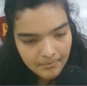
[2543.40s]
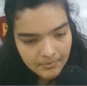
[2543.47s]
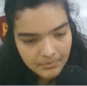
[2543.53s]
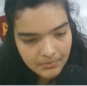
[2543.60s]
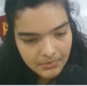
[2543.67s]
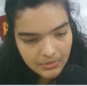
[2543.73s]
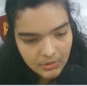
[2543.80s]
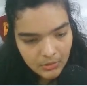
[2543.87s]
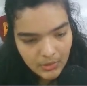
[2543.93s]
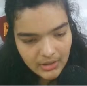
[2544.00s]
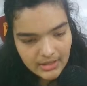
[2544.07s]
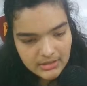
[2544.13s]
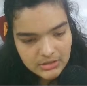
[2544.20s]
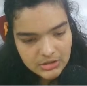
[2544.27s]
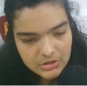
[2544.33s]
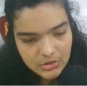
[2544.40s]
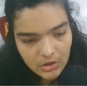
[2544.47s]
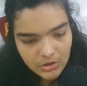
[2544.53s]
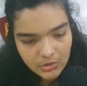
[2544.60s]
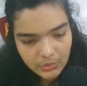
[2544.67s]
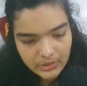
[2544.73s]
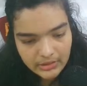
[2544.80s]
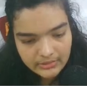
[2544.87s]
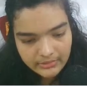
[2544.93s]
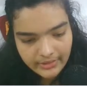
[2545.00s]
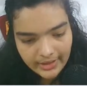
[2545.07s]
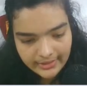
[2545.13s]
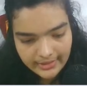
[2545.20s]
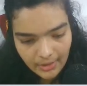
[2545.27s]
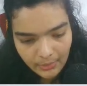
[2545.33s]
You know what, let's just not do it
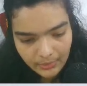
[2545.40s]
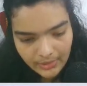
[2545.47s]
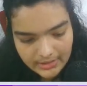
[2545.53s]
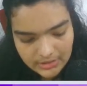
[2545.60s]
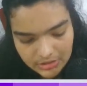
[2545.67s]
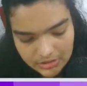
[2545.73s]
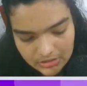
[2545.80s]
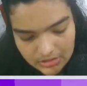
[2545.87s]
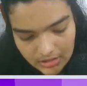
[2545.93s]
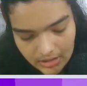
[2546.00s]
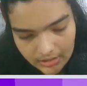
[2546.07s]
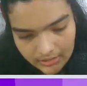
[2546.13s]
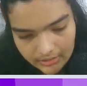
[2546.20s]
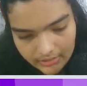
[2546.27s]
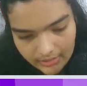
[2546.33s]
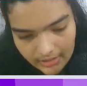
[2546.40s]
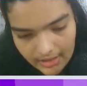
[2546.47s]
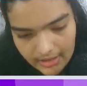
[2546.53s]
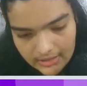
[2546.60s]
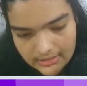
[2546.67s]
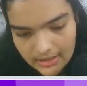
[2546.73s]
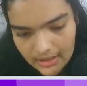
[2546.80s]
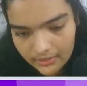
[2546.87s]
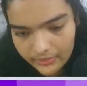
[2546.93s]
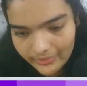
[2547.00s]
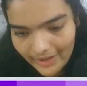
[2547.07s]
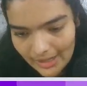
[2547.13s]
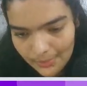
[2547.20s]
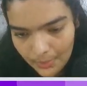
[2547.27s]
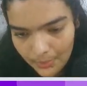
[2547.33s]
right now. Let's just create, and
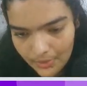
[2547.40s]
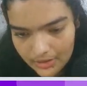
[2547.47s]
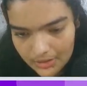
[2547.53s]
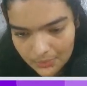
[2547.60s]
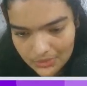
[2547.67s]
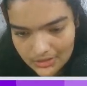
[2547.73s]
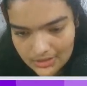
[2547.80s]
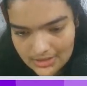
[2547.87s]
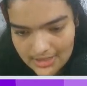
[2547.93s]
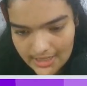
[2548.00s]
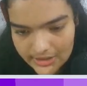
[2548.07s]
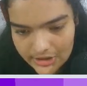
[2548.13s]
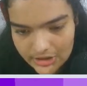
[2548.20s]
while we're working with this, let's just